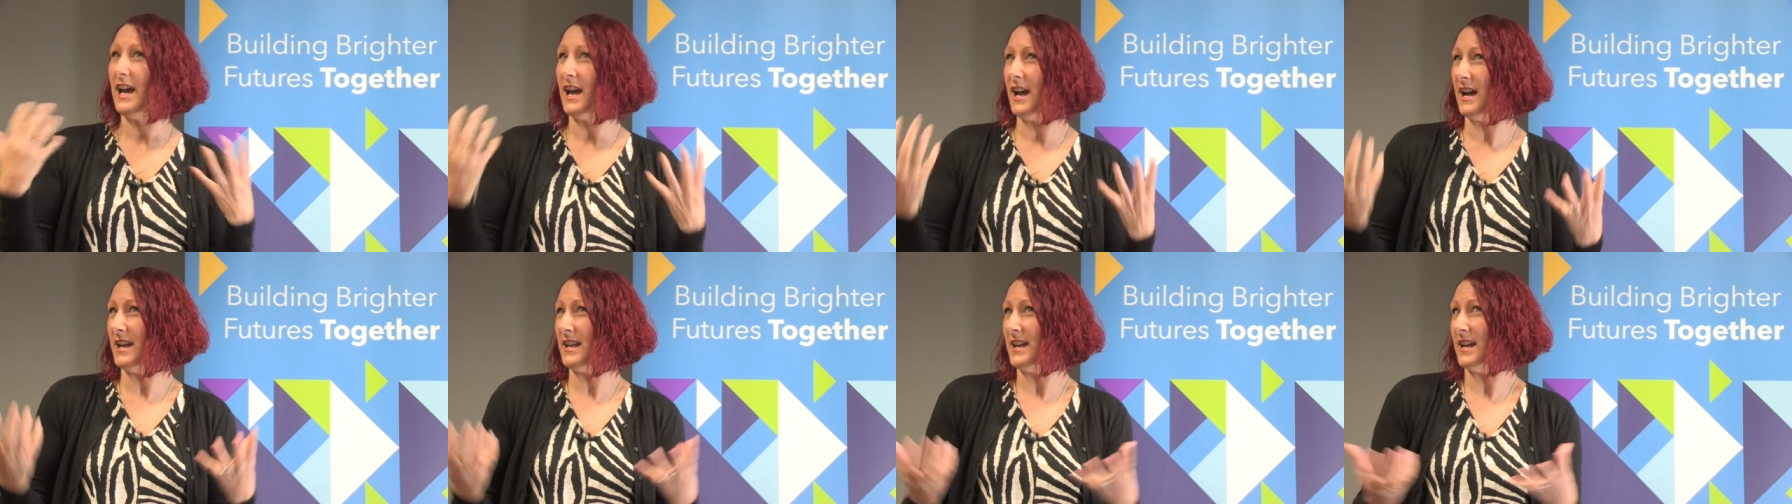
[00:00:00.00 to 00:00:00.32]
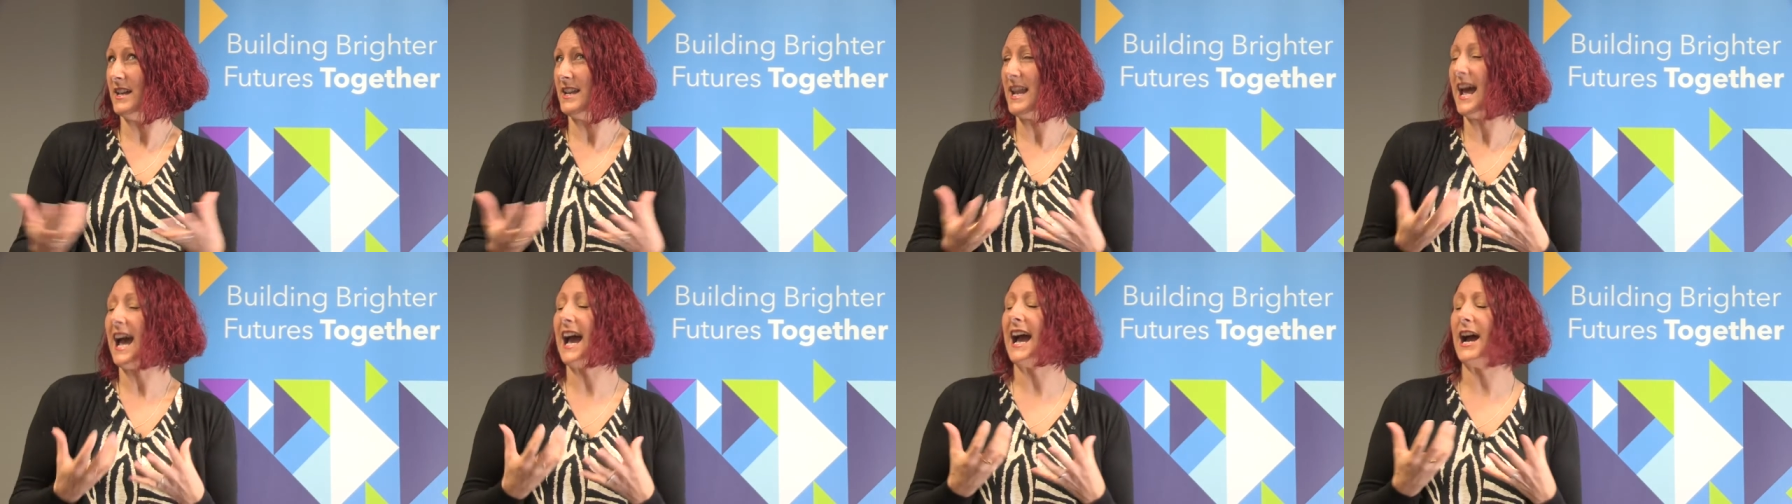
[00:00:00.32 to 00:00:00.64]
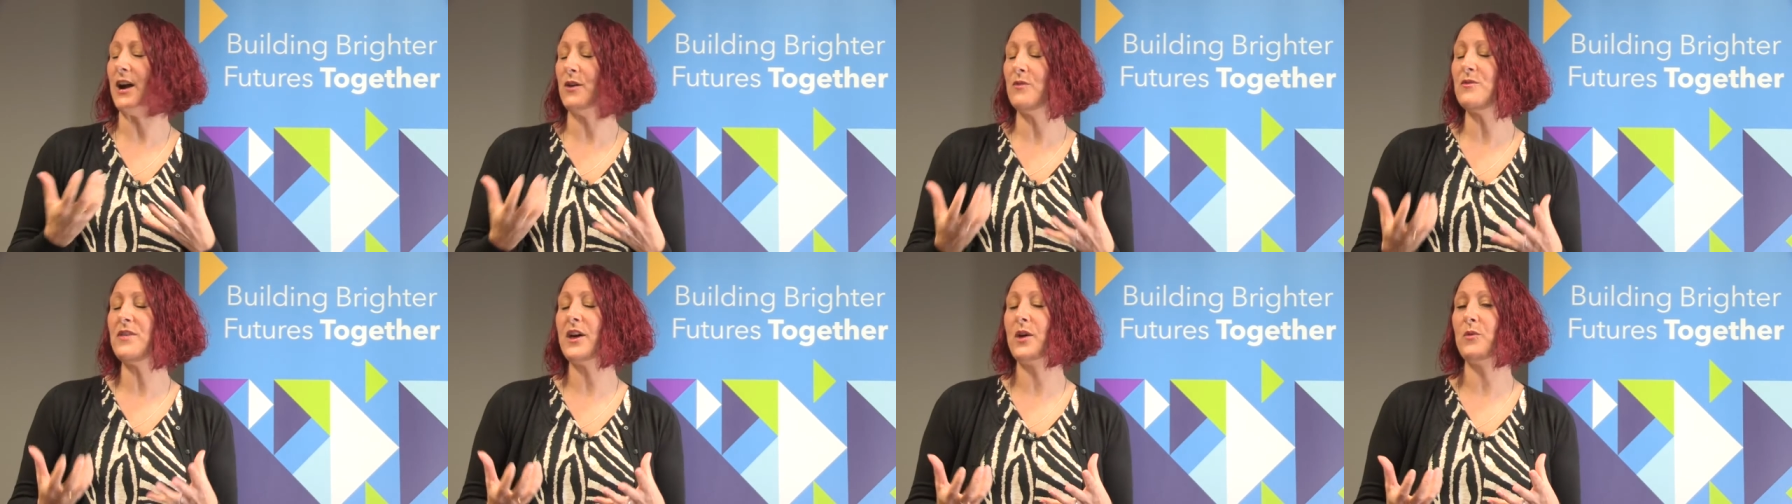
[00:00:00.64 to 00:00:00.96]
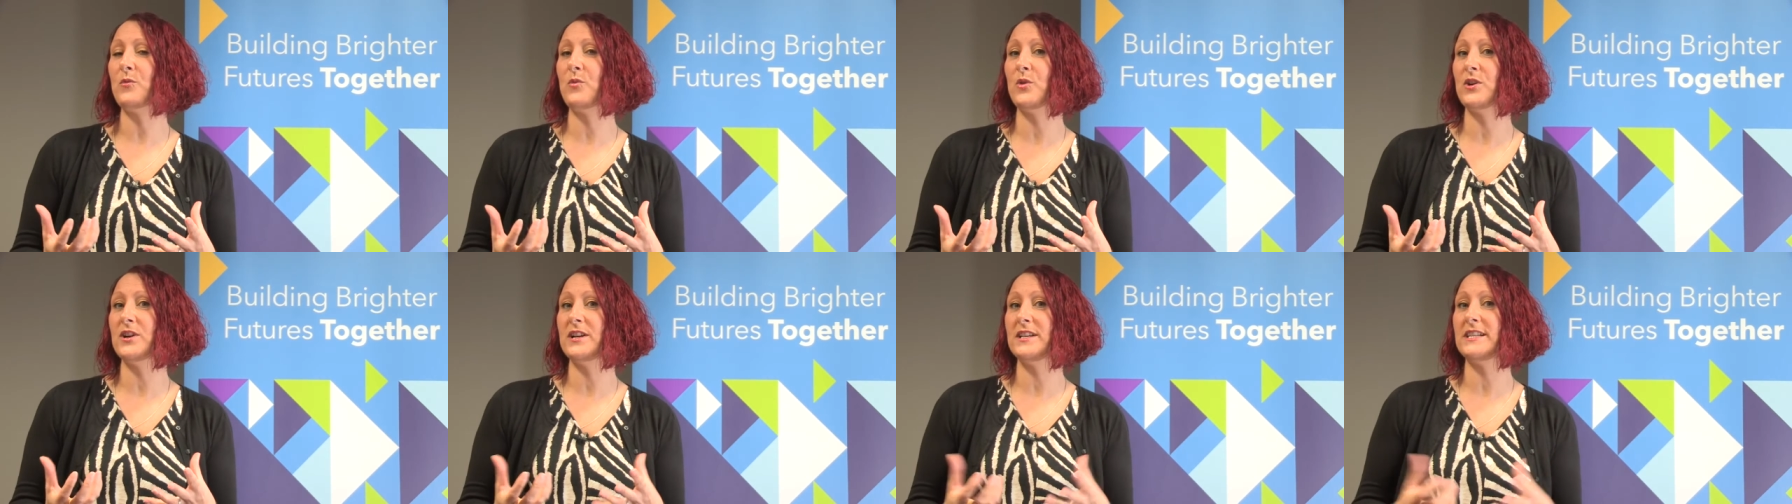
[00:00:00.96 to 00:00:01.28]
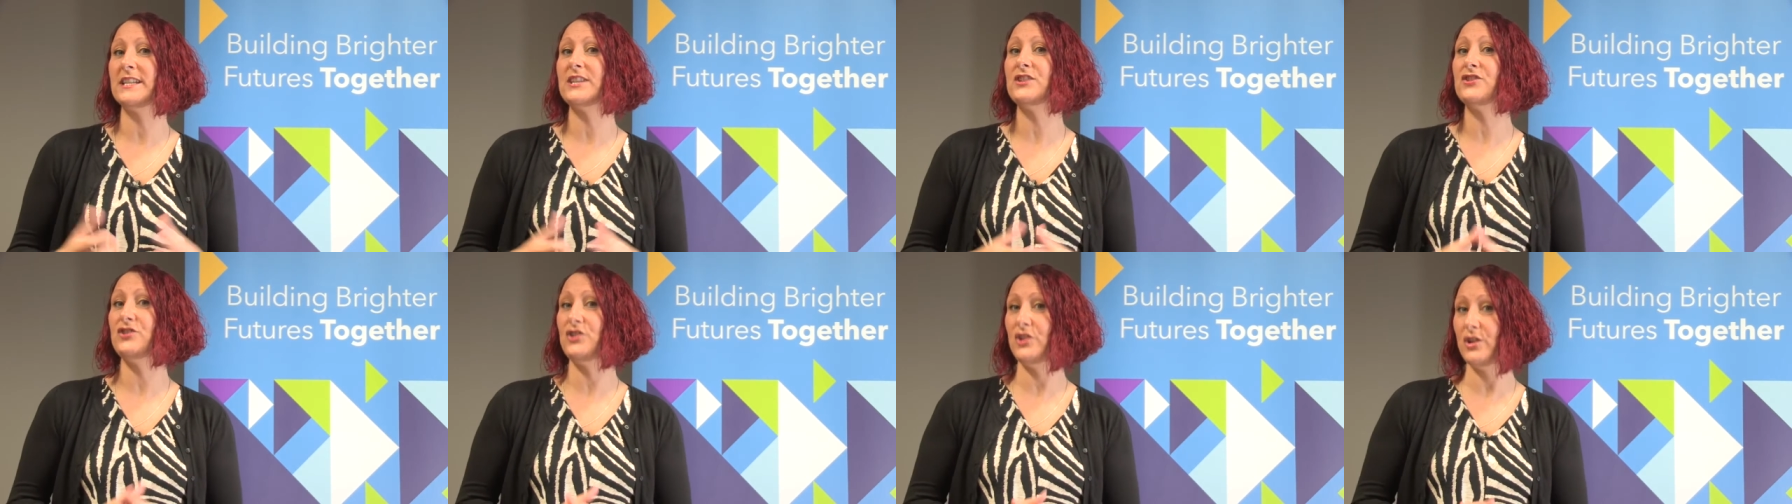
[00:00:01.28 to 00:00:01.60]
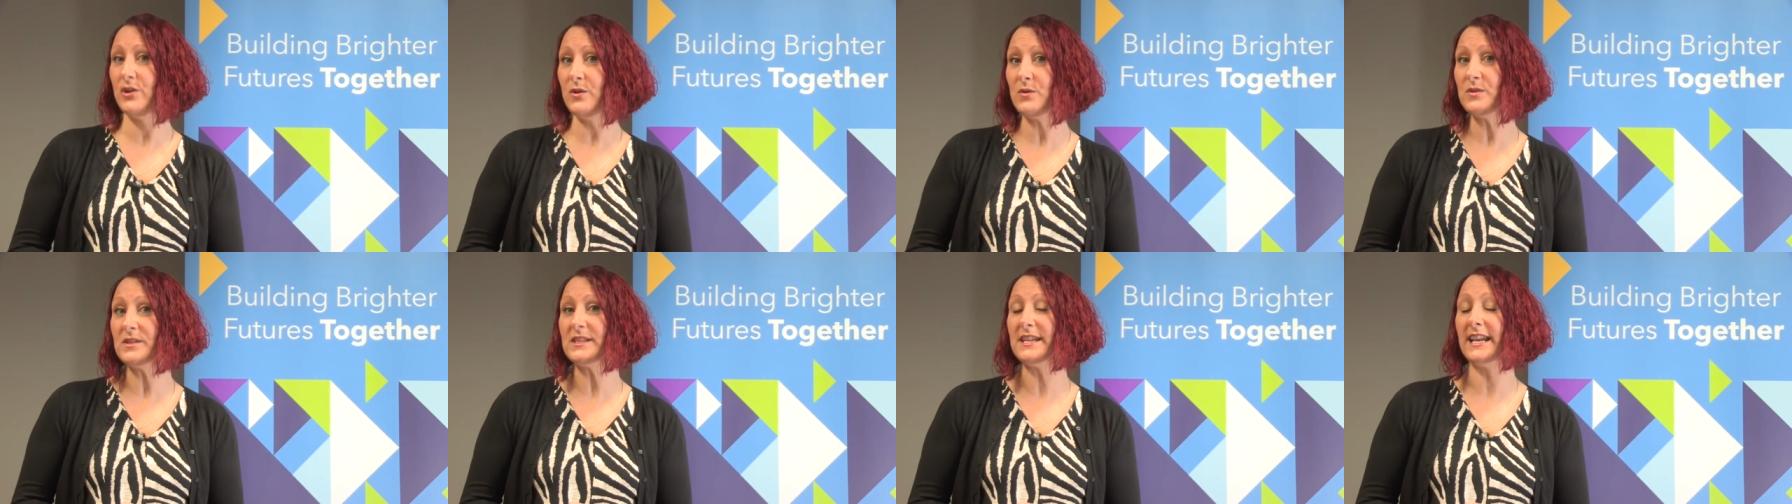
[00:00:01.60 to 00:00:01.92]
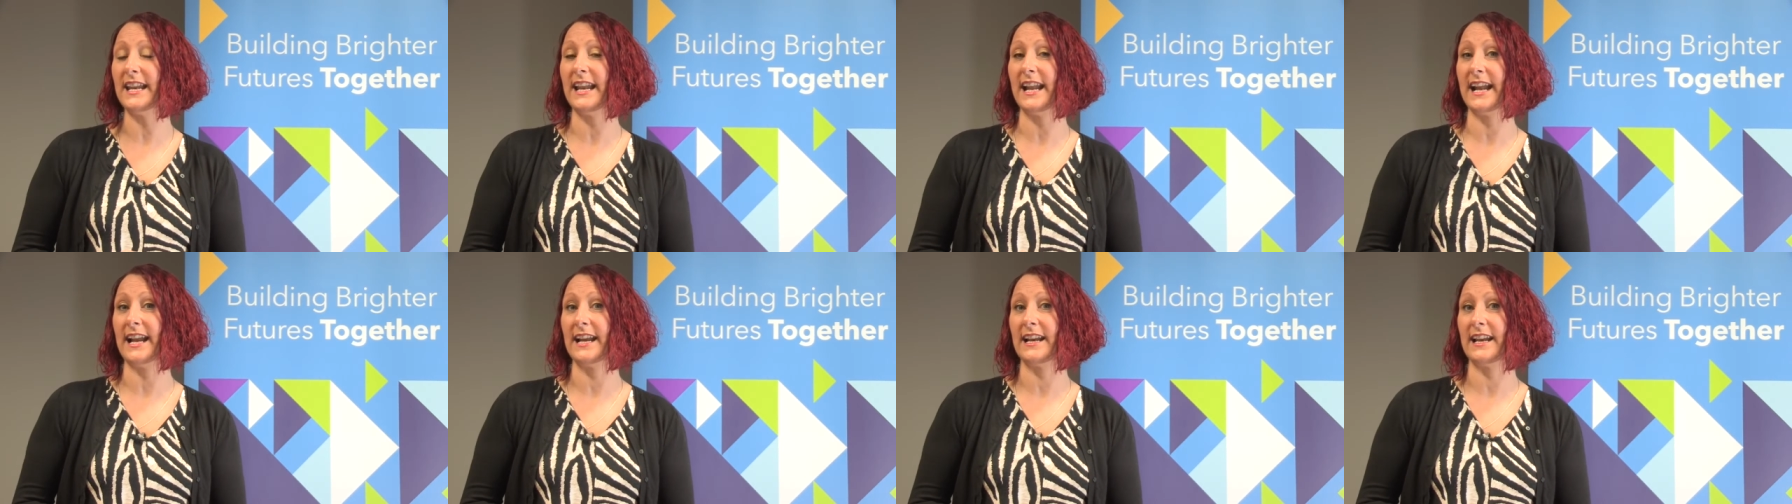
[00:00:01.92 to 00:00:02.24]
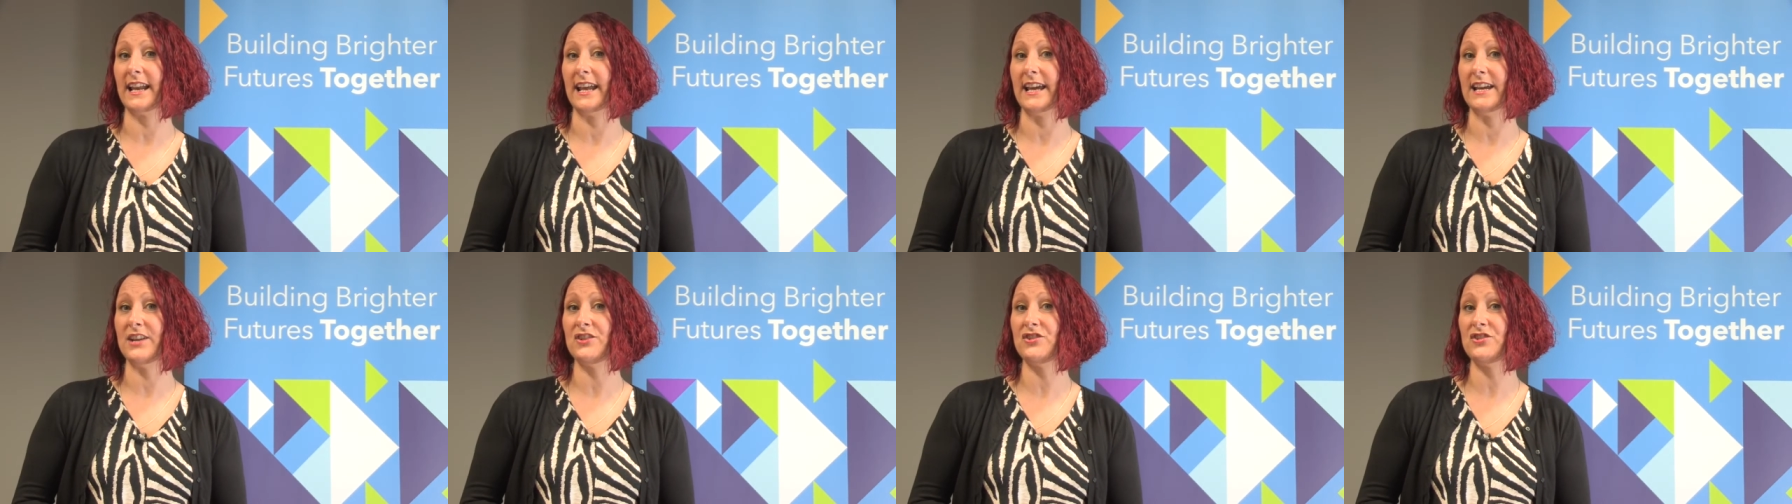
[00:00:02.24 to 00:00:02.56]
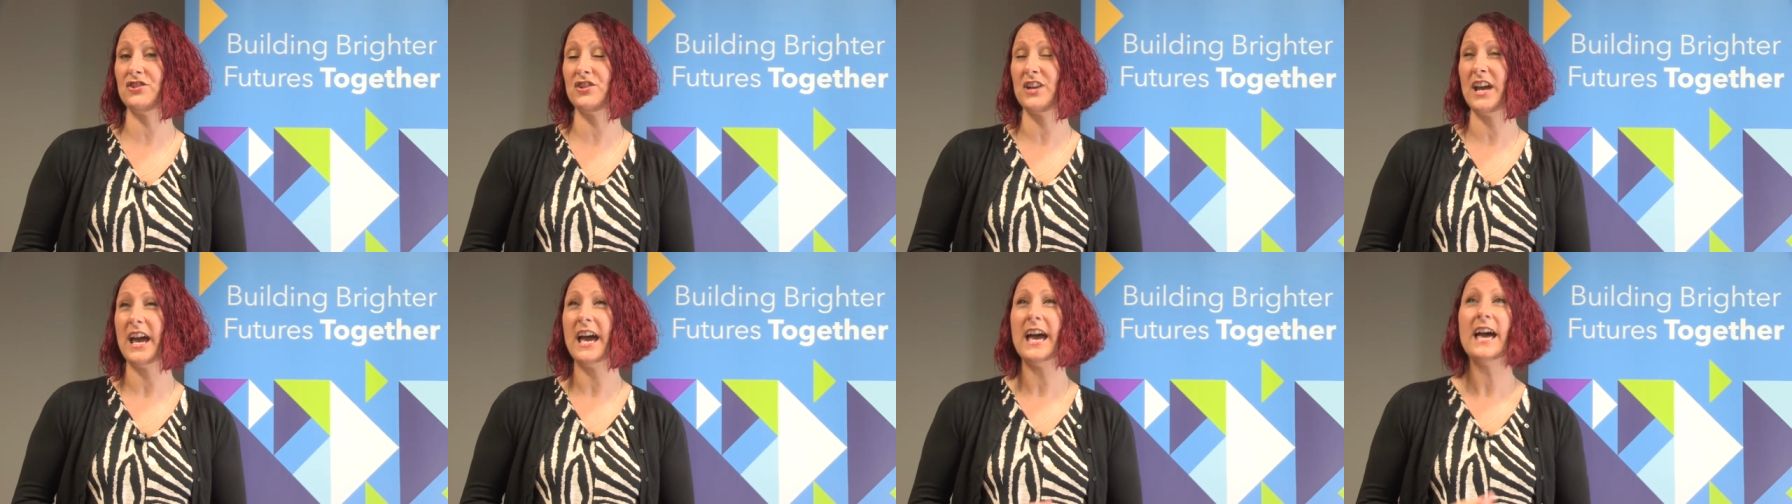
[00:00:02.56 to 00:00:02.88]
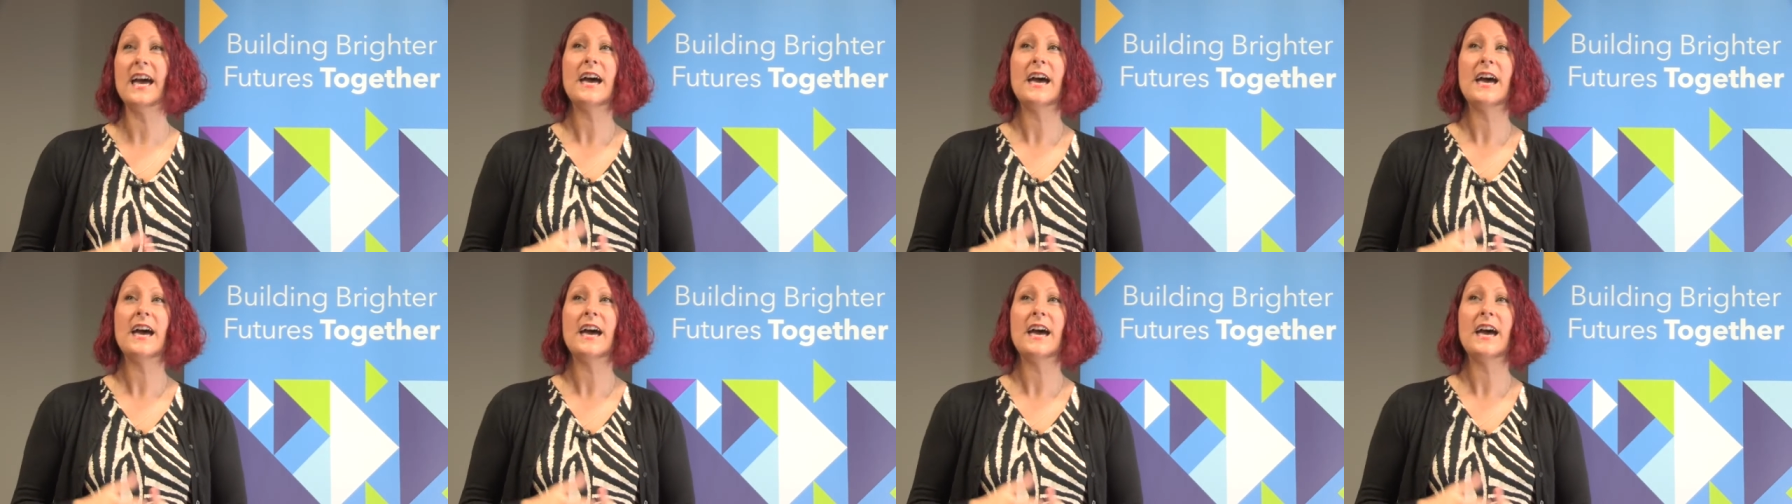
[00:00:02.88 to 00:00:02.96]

and how that word is used in English.